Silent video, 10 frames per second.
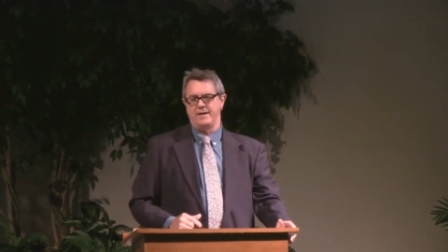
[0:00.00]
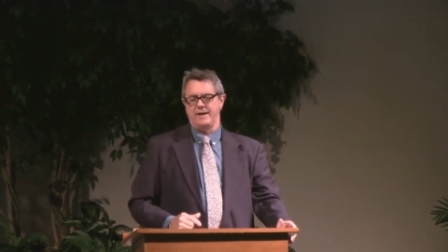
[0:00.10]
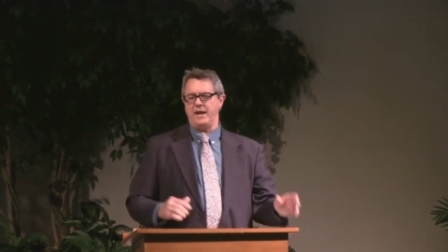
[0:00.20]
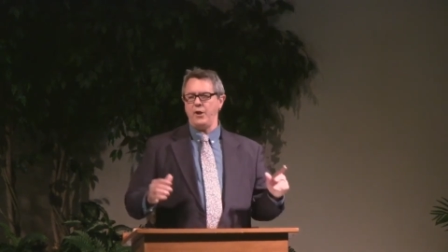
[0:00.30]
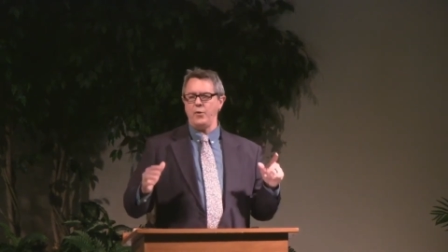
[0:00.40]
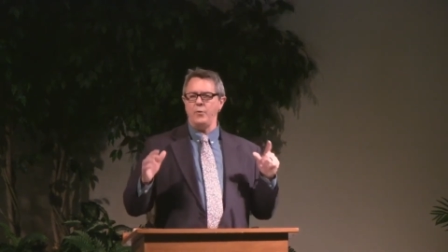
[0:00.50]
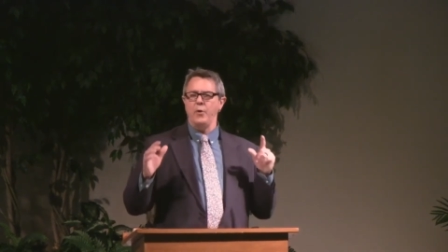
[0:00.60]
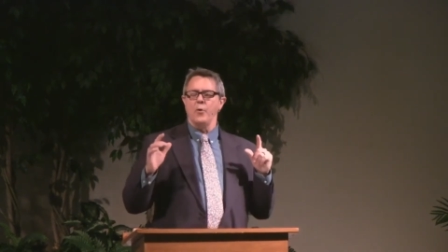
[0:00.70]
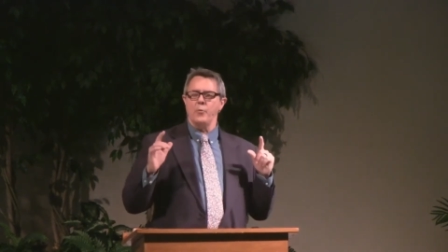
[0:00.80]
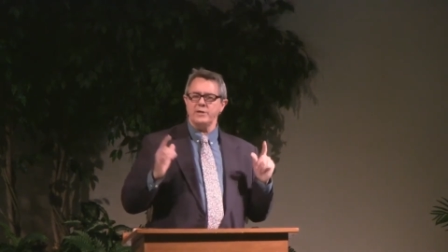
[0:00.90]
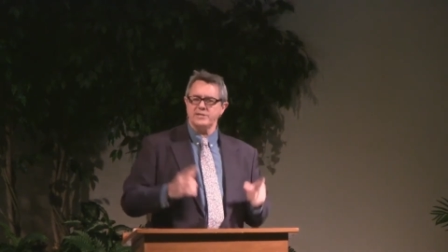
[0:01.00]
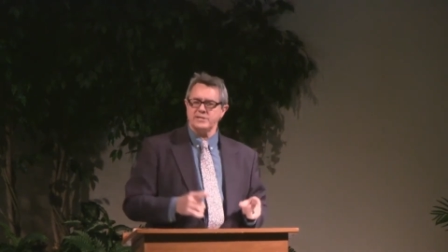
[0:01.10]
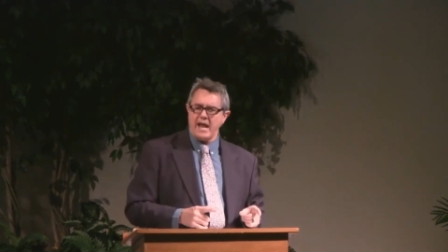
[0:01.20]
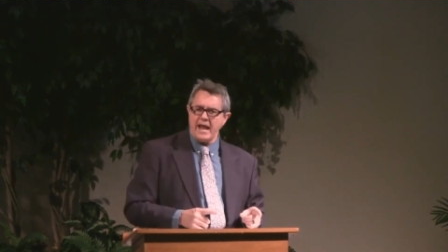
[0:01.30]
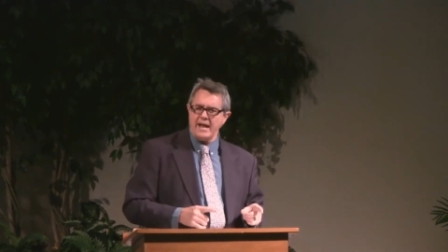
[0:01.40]
He who
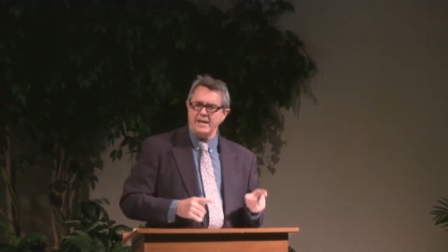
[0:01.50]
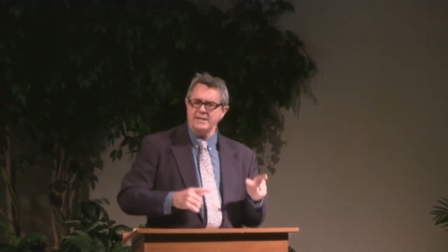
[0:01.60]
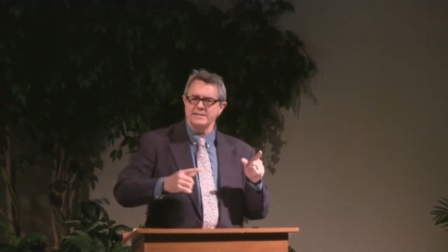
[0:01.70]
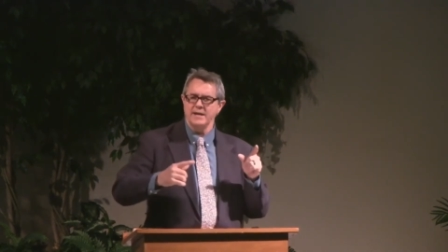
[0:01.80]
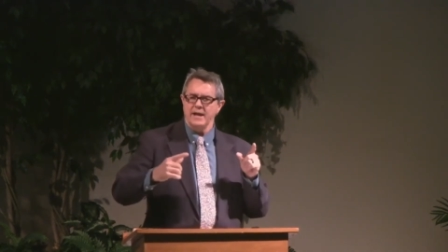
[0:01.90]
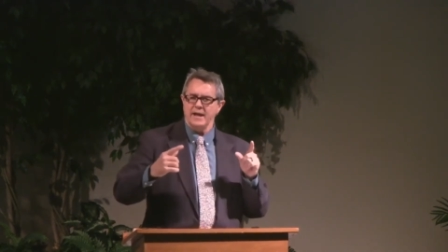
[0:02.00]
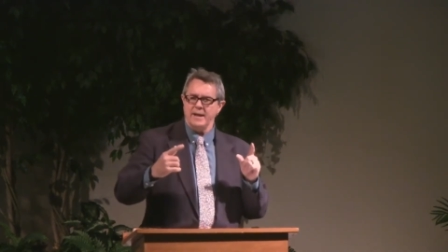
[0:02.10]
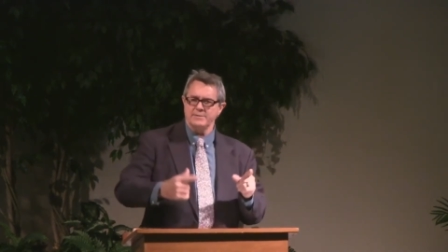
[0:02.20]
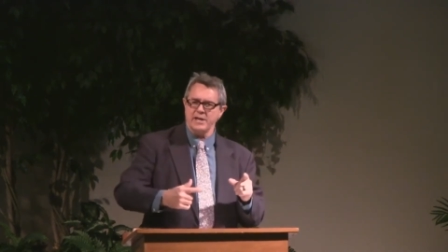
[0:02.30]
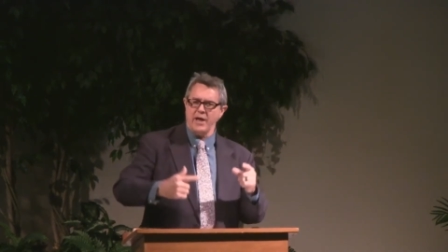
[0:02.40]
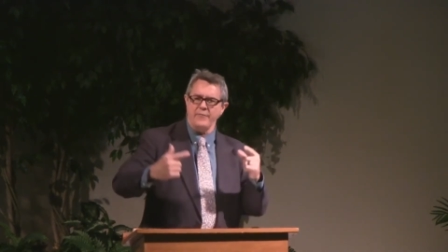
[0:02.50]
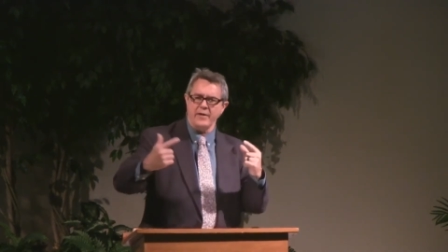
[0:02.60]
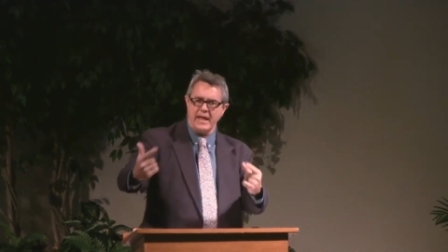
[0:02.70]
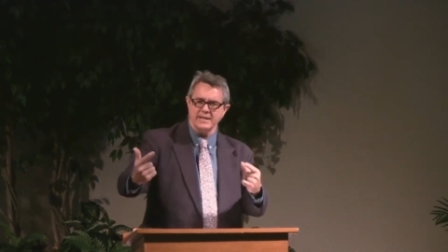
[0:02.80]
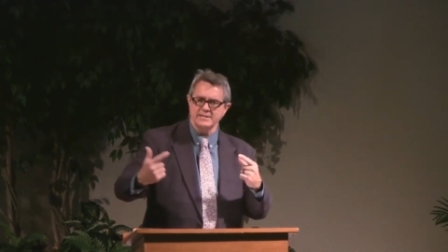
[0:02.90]
withstands himself
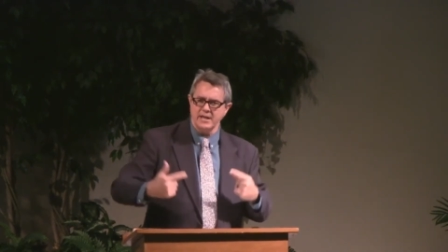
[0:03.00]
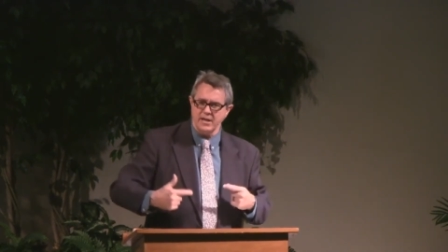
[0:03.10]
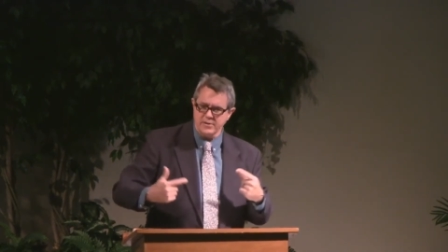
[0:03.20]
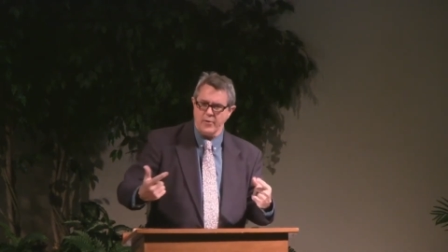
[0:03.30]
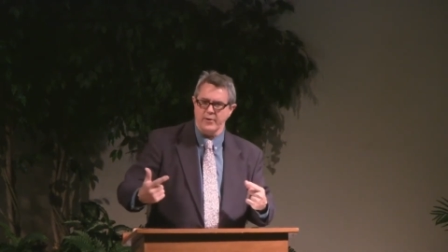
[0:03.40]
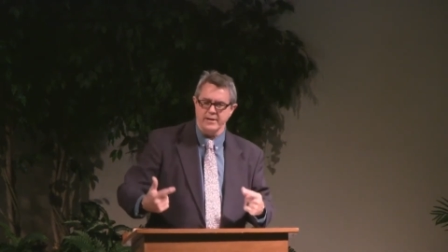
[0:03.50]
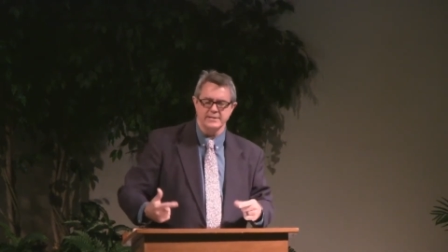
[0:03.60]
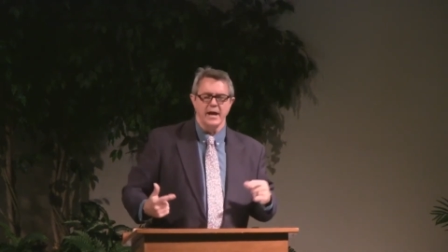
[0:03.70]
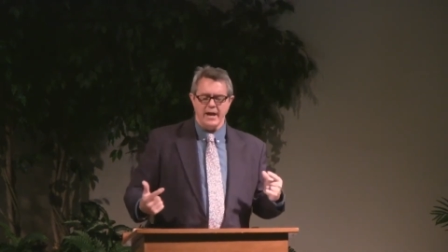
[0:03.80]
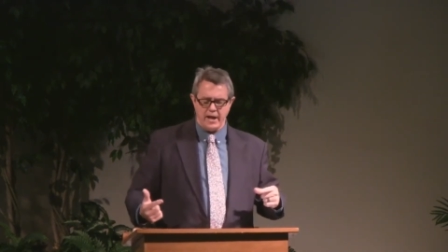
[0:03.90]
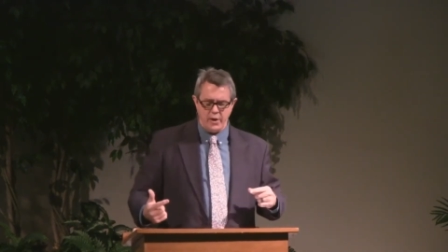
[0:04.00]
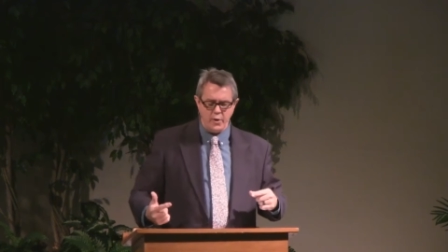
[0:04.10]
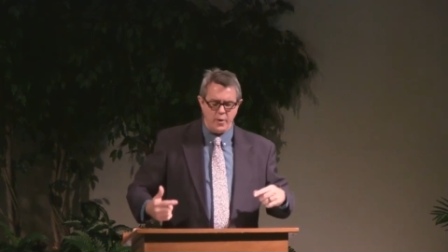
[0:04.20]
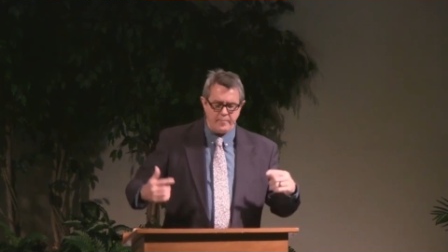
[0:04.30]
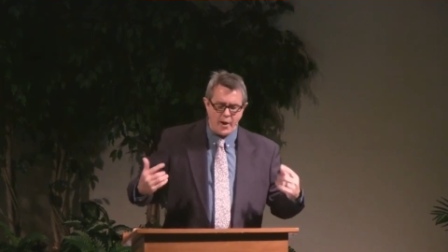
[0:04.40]
against the authorities. He
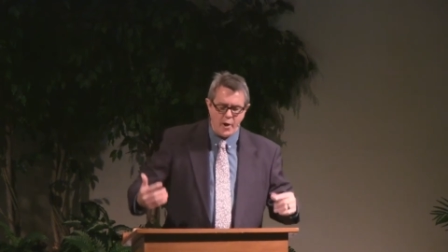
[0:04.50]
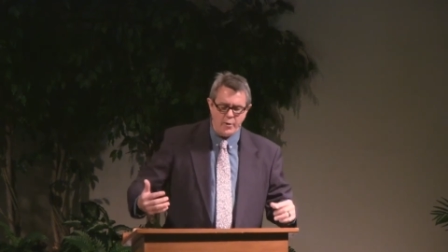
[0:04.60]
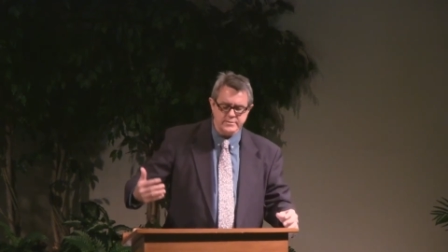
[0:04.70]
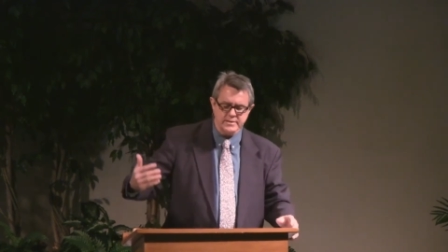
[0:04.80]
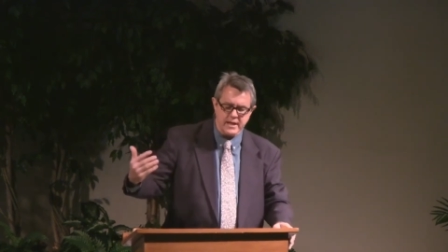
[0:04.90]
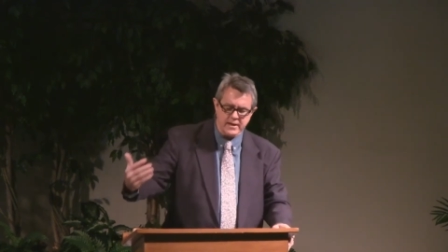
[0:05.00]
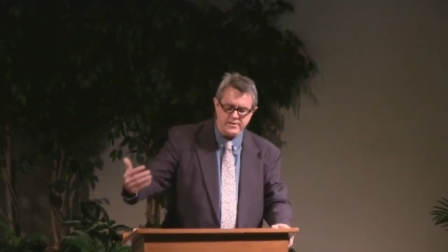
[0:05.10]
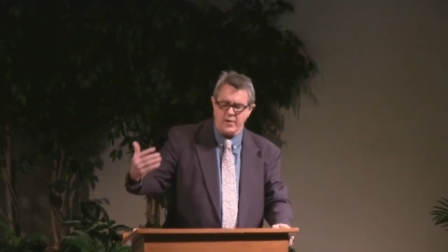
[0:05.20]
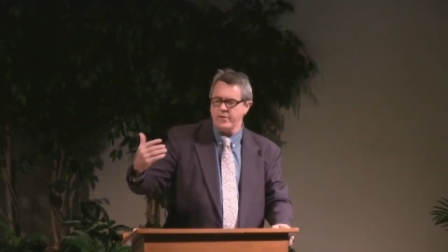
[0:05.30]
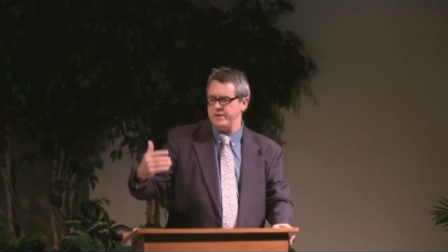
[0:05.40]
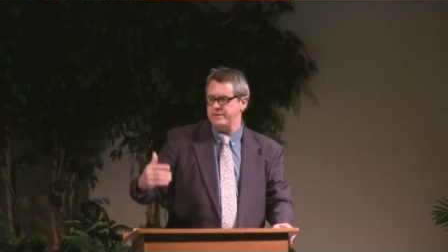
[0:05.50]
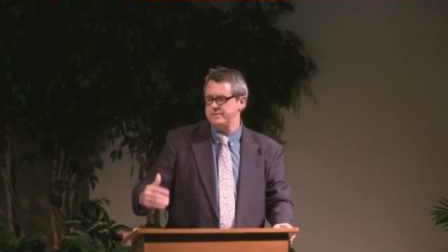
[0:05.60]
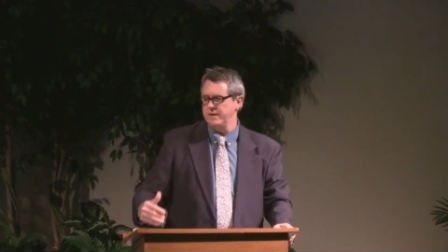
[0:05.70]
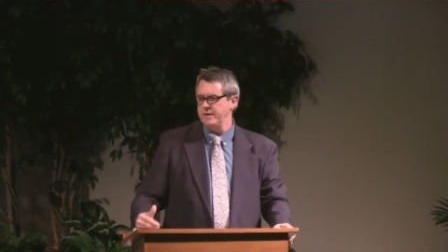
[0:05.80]
who opposes the authorities.